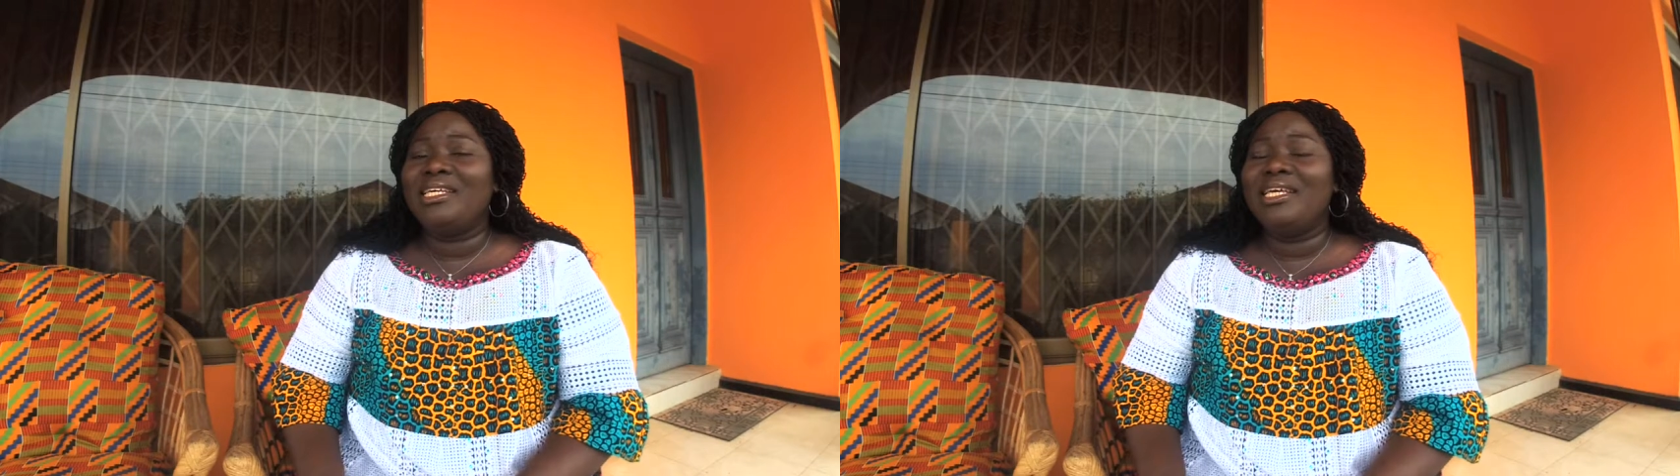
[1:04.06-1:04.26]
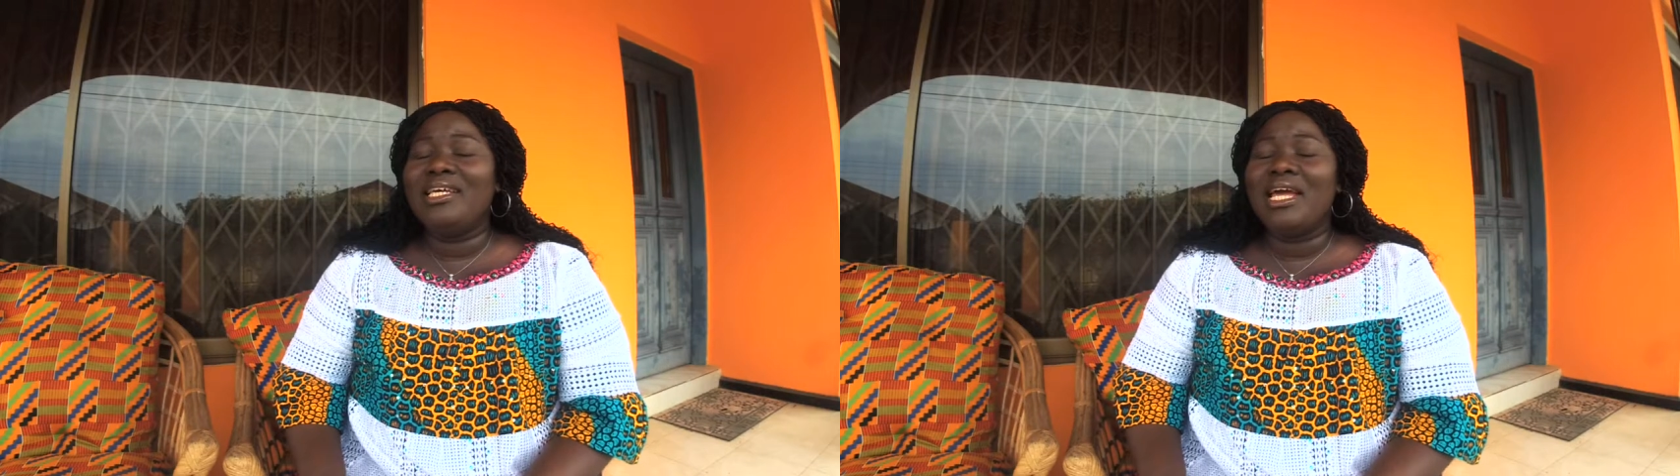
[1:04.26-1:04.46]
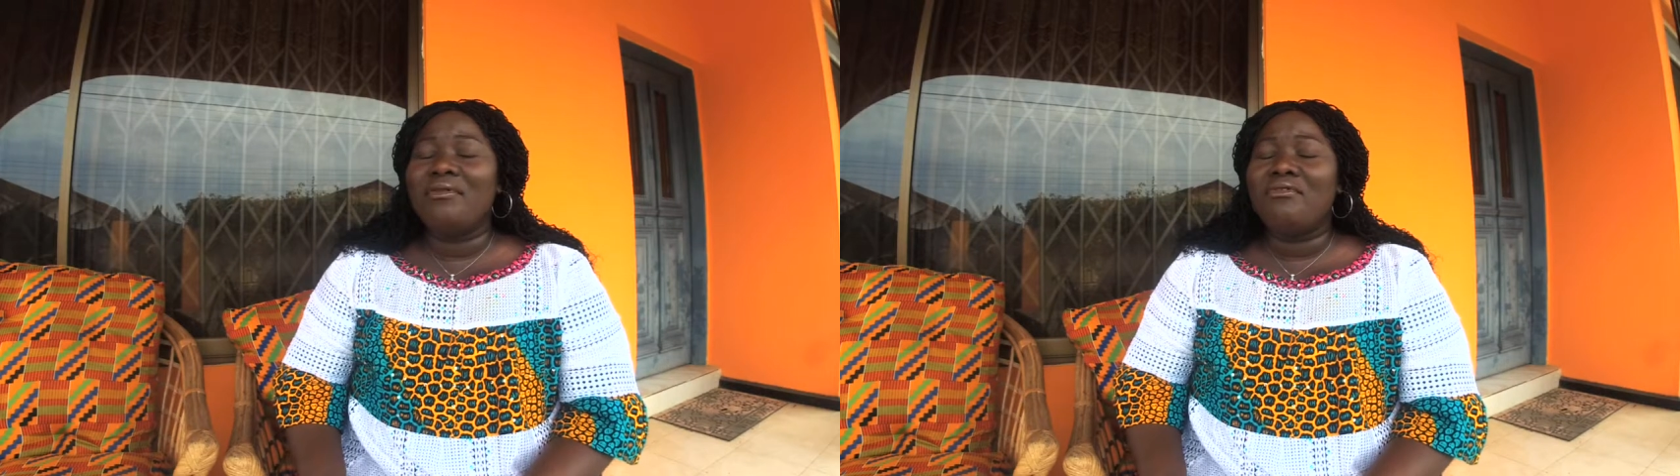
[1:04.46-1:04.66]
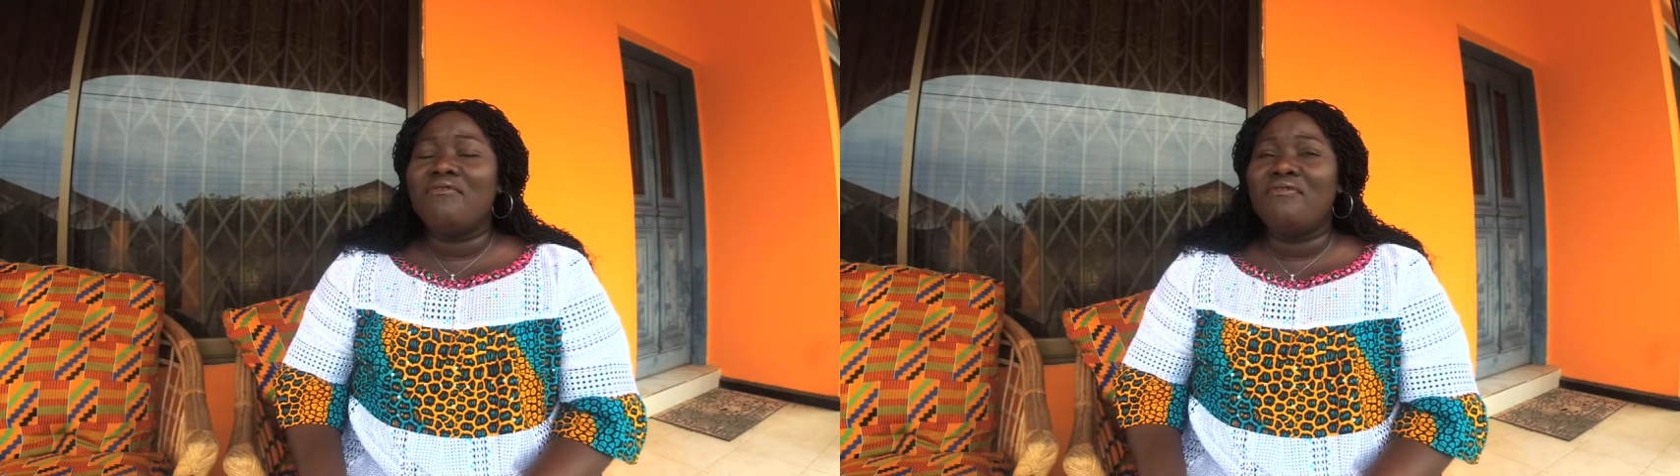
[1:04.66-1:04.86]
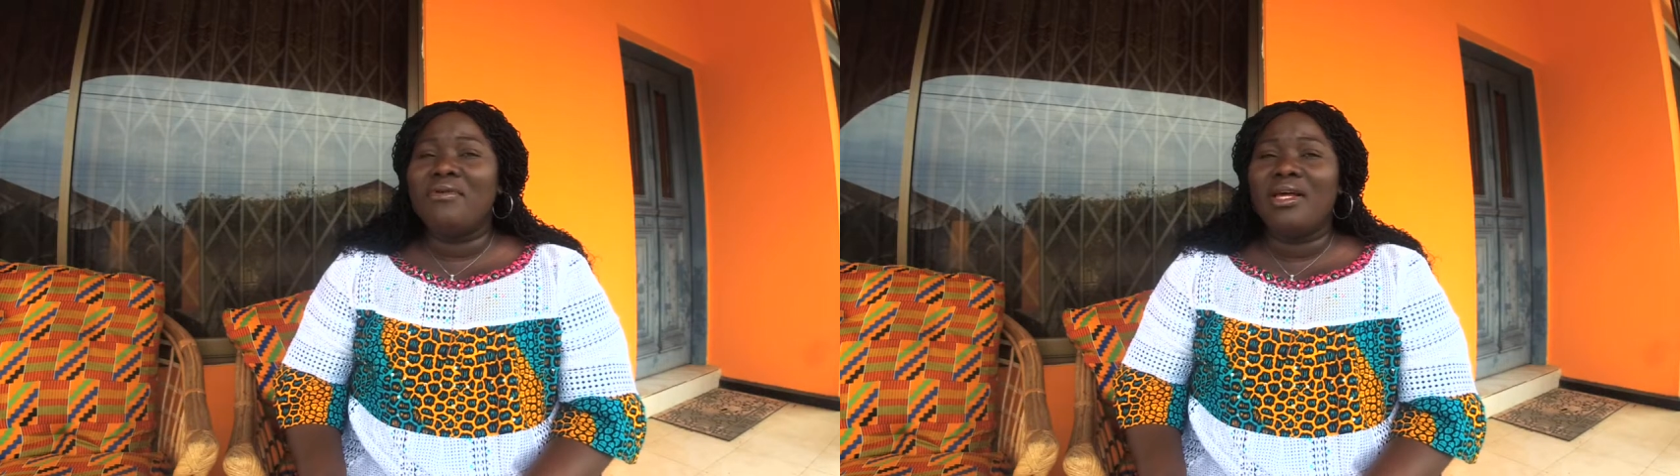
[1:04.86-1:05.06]
taking care of
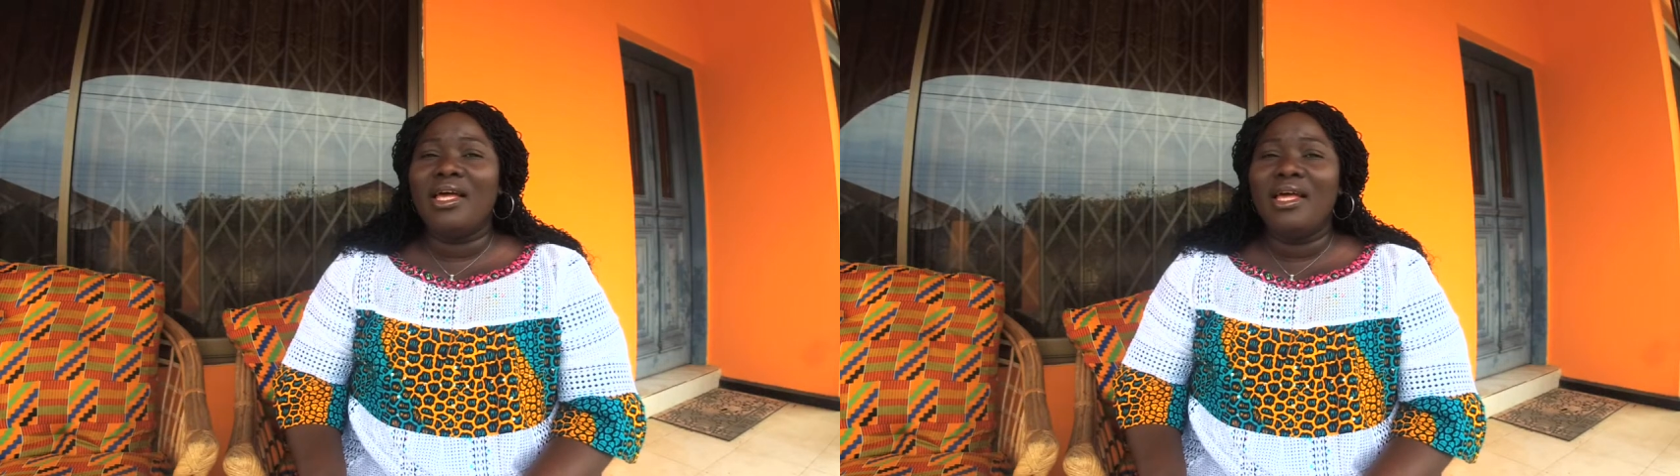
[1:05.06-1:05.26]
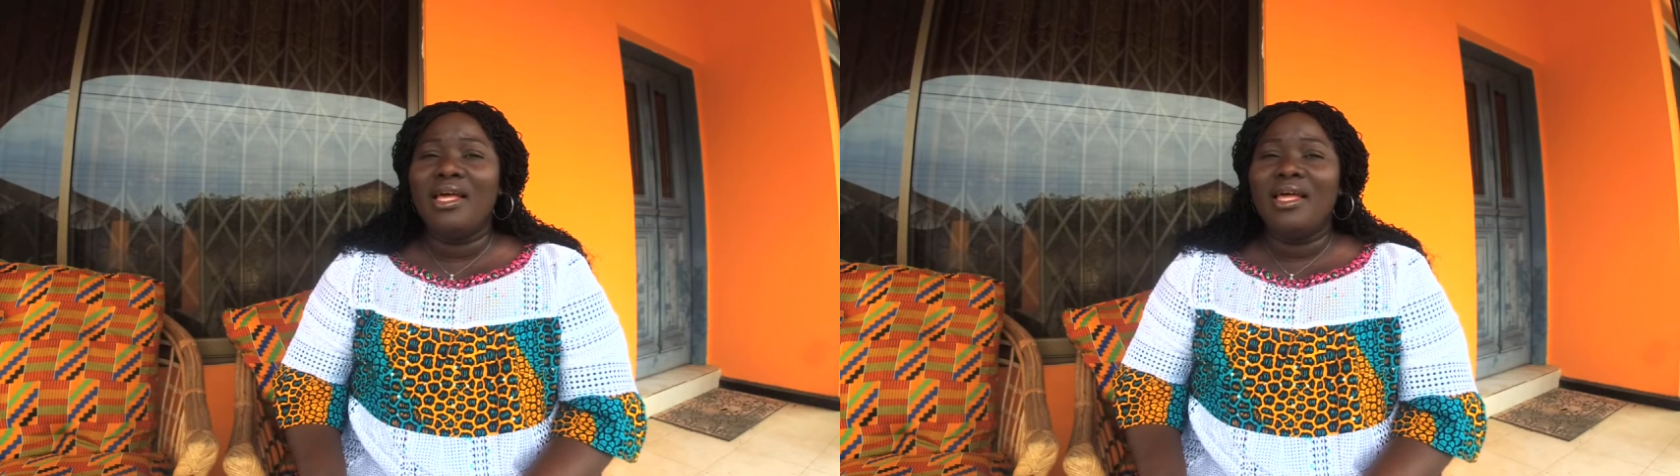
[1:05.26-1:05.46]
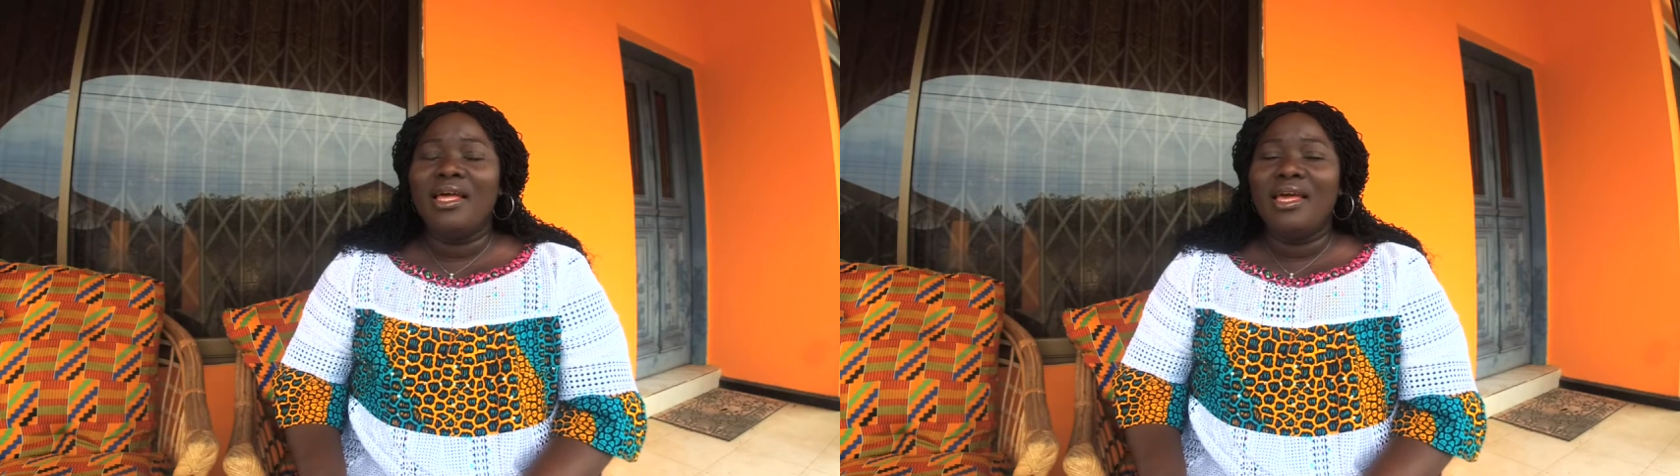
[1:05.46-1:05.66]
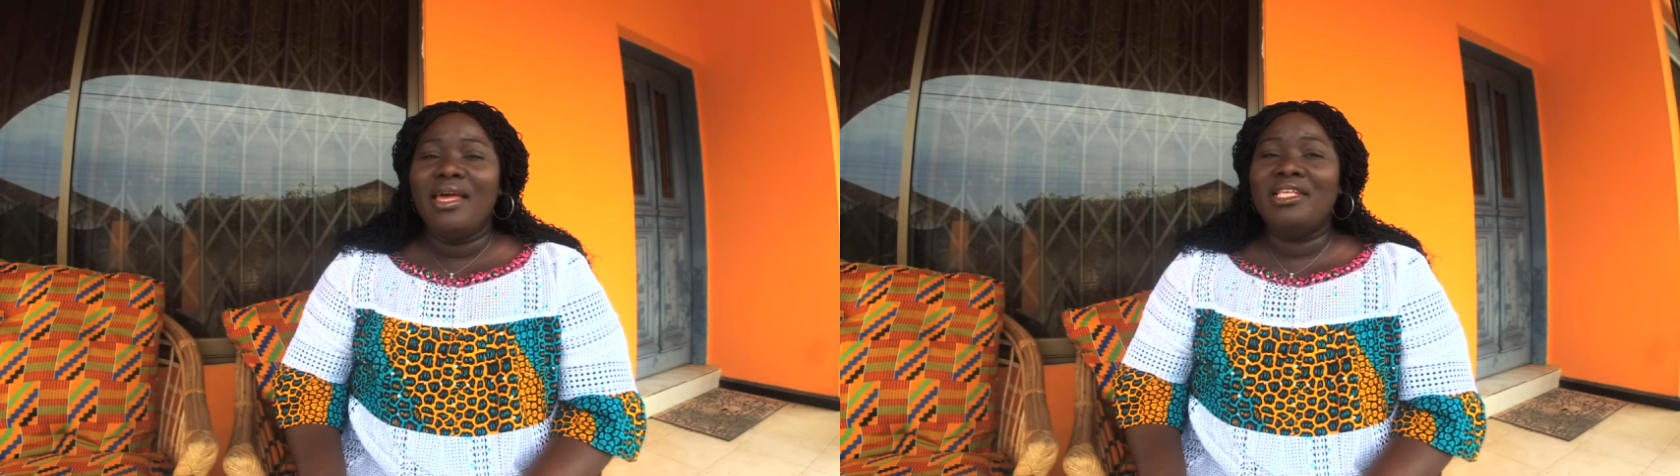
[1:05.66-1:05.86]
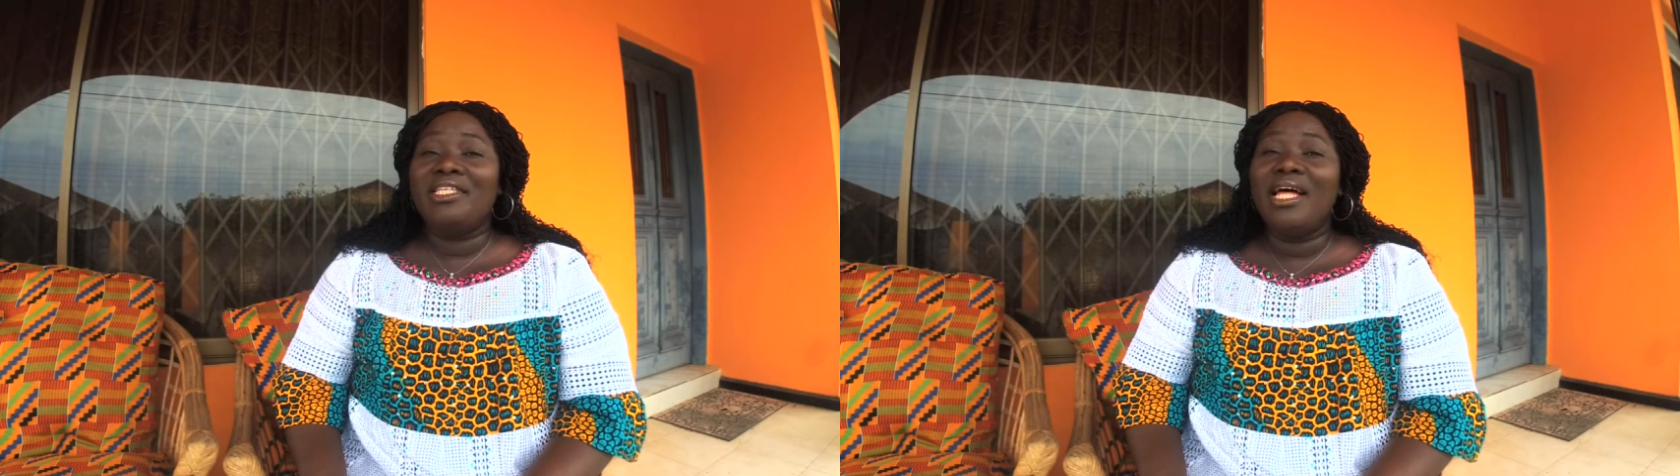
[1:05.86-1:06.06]

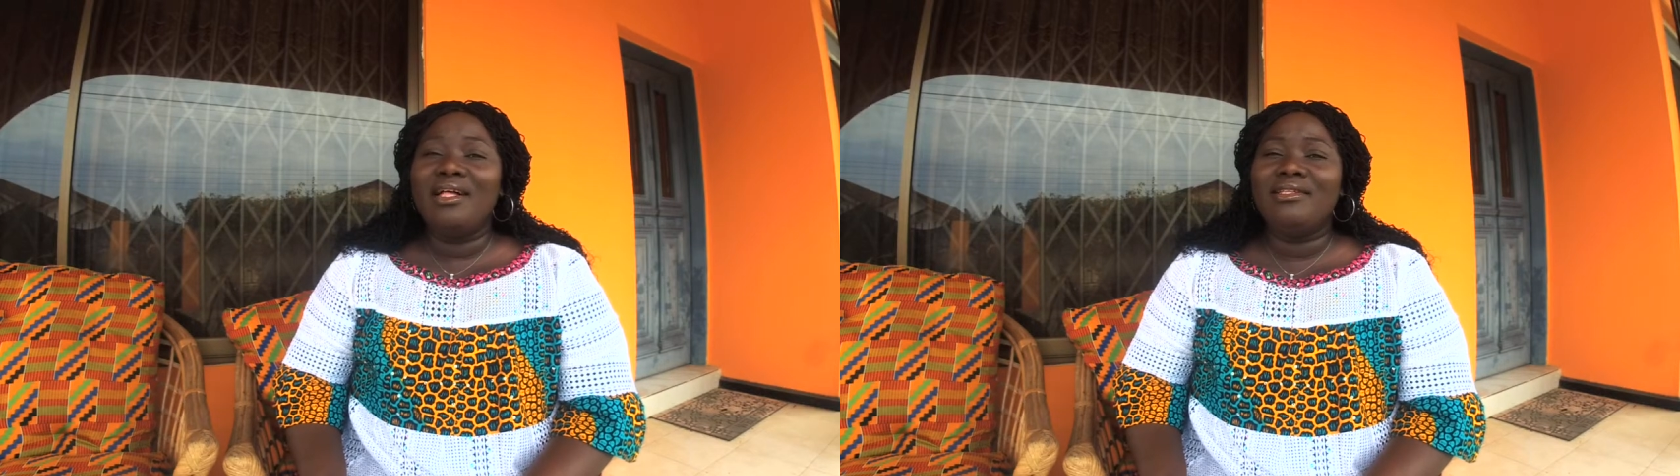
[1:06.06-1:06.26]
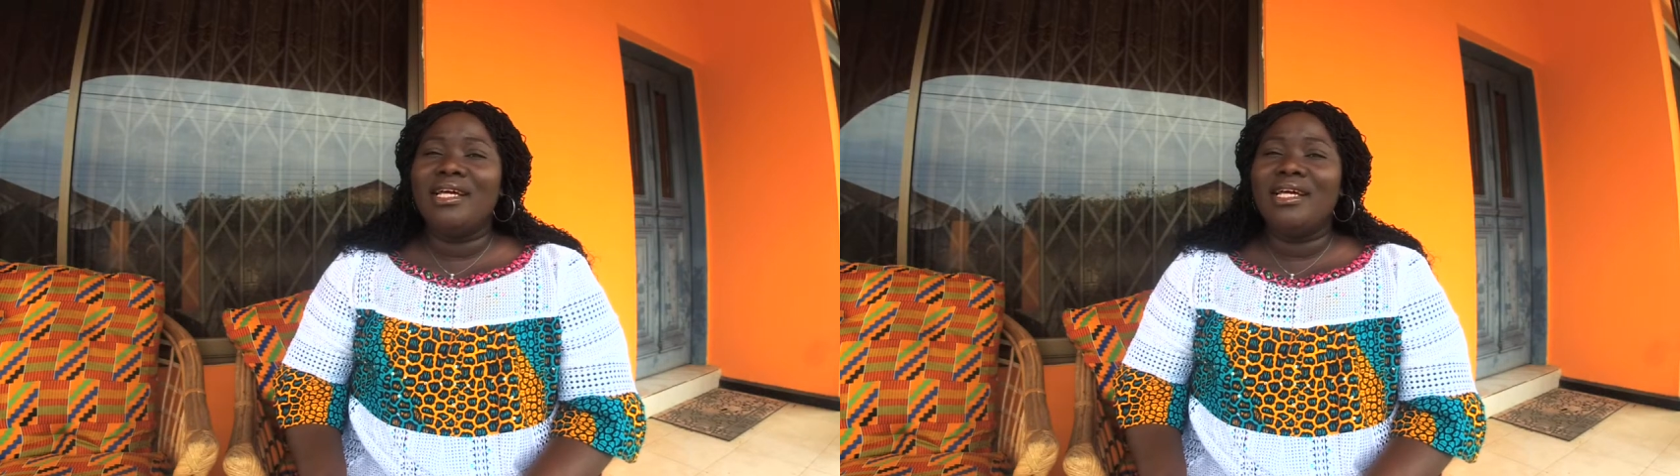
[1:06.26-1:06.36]
a child